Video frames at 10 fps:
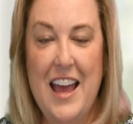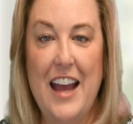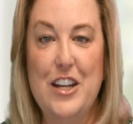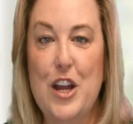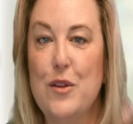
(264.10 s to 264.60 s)

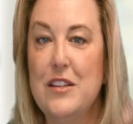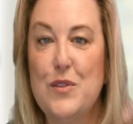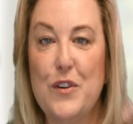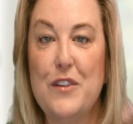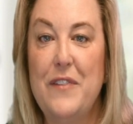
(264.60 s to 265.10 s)
I know this
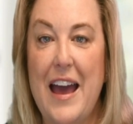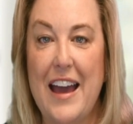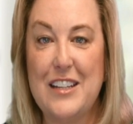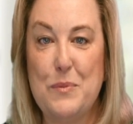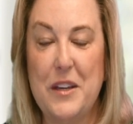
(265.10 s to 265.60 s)
for a
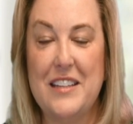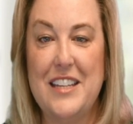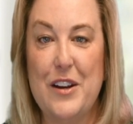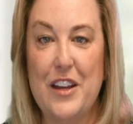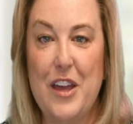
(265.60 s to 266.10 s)
fact because
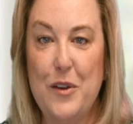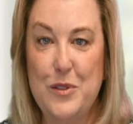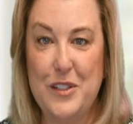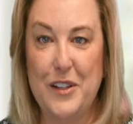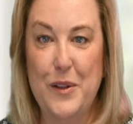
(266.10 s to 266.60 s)
here at
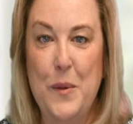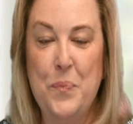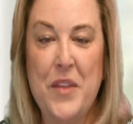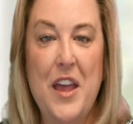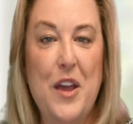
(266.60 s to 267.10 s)
Coastal,
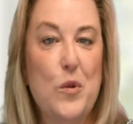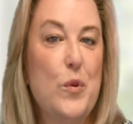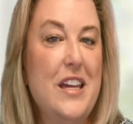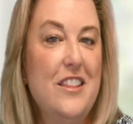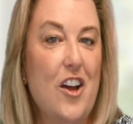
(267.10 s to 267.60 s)

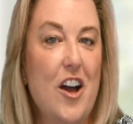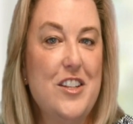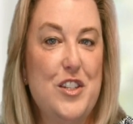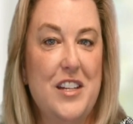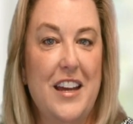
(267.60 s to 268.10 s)
we
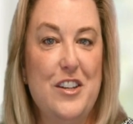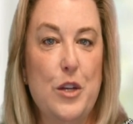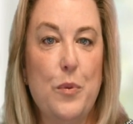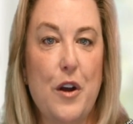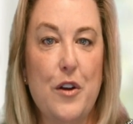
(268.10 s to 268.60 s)
launched a
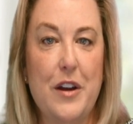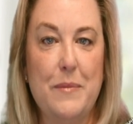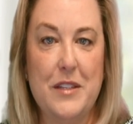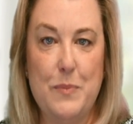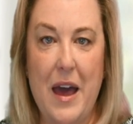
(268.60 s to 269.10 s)
new program
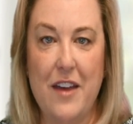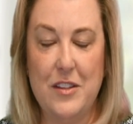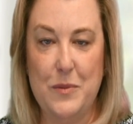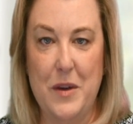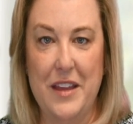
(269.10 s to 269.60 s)
this
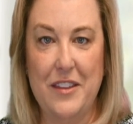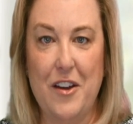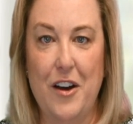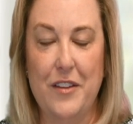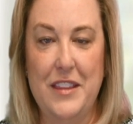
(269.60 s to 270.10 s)
past month
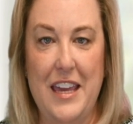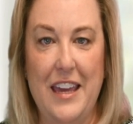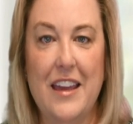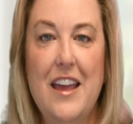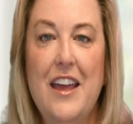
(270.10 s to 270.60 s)
called
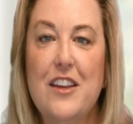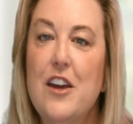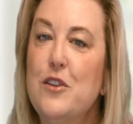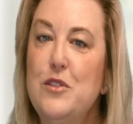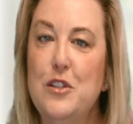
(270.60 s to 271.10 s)
the
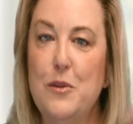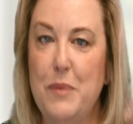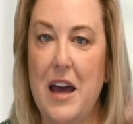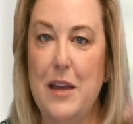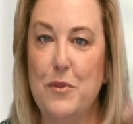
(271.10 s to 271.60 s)
Coastal
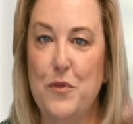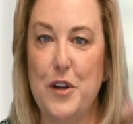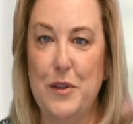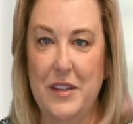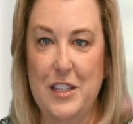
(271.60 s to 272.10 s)
Buy Before
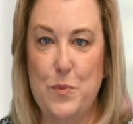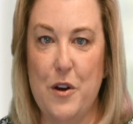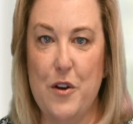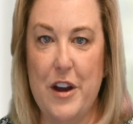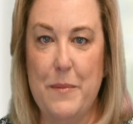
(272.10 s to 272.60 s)
You List
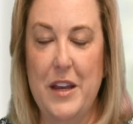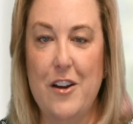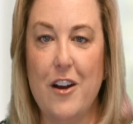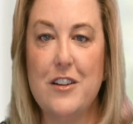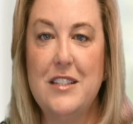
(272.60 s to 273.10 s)
program, and
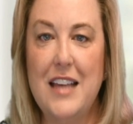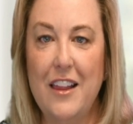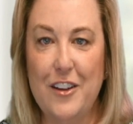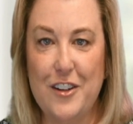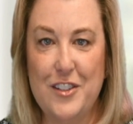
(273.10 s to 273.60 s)
our
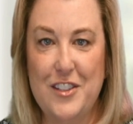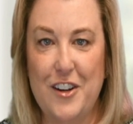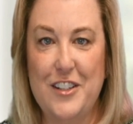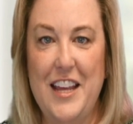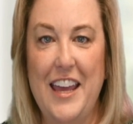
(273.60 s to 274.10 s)
sellers
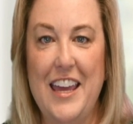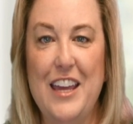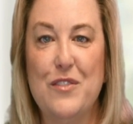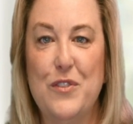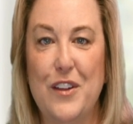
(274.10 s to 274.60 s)
are
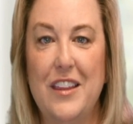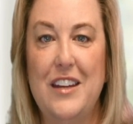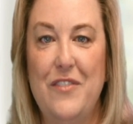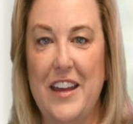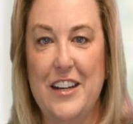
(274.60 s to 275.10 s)
taking full
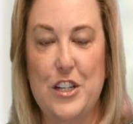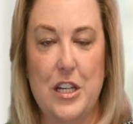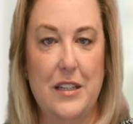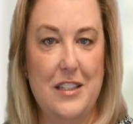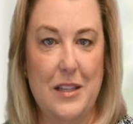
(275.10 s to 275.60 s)
advantage.
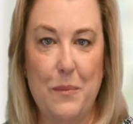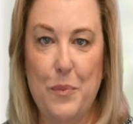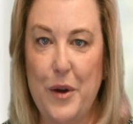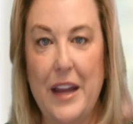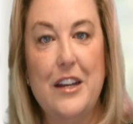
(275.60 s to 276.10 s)
It's a
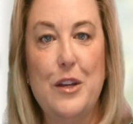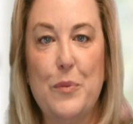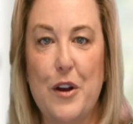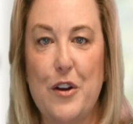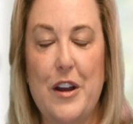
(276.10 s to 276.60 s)
brand new
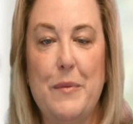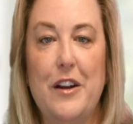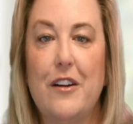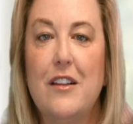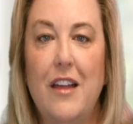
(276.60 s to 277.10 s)
program and
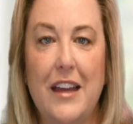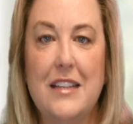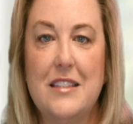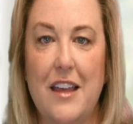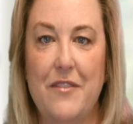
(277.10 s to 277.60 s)
our
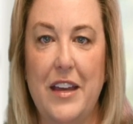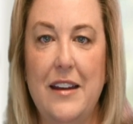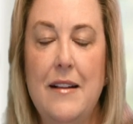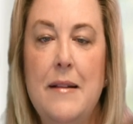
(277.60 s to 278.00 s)
clients love it.